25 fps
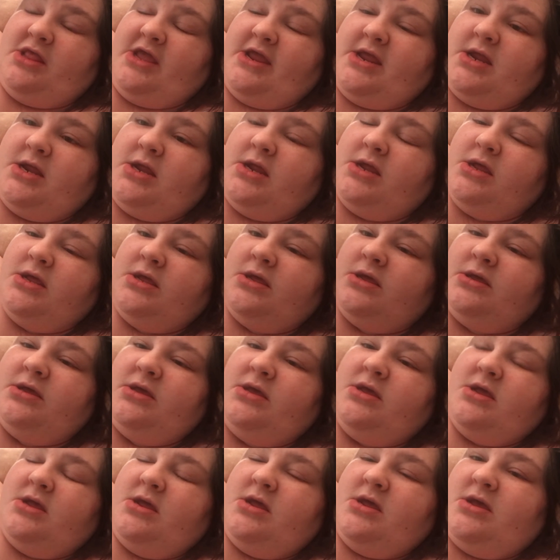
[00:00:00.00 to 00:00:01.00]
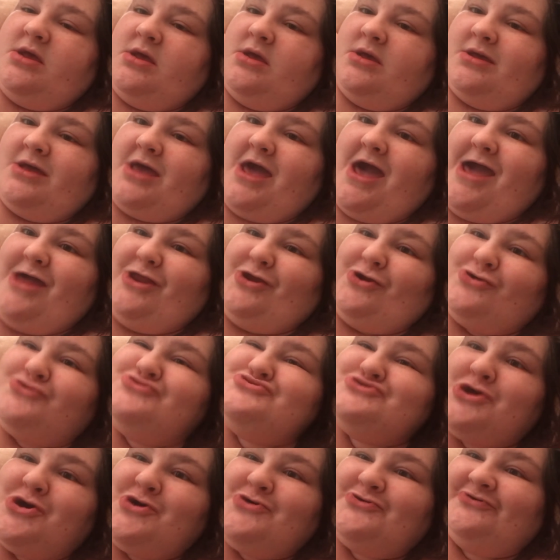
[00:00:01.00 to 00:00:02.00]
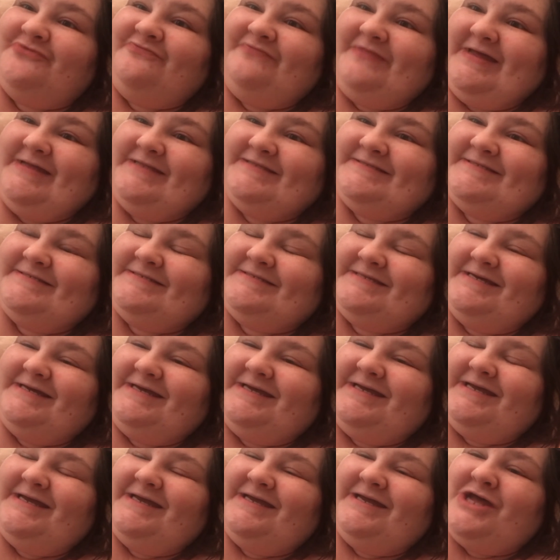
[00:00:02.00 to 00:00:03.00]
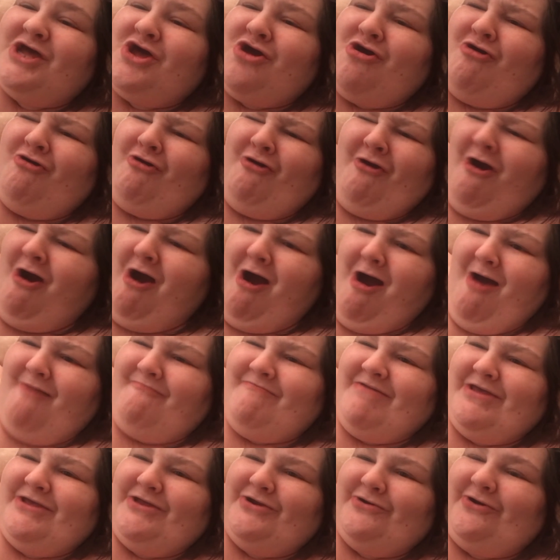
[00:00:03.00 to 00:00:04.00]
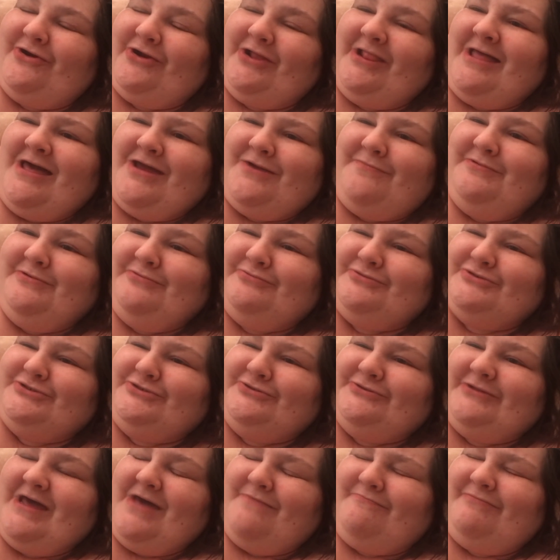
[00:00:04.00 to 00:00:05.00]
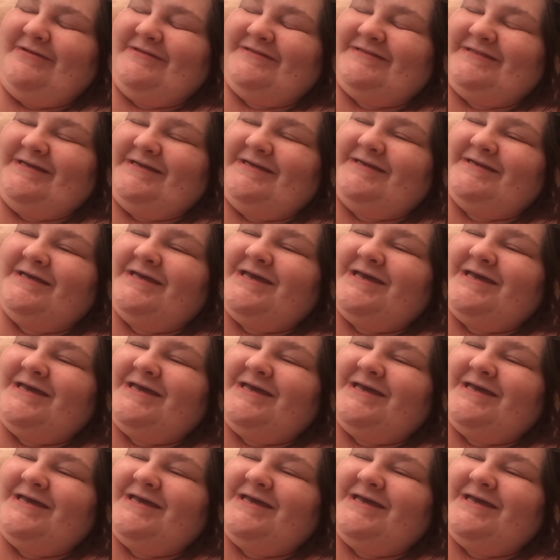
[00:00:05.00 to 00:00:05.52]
Like, I don't know if that's, like, common or a lot of people do that, but, like,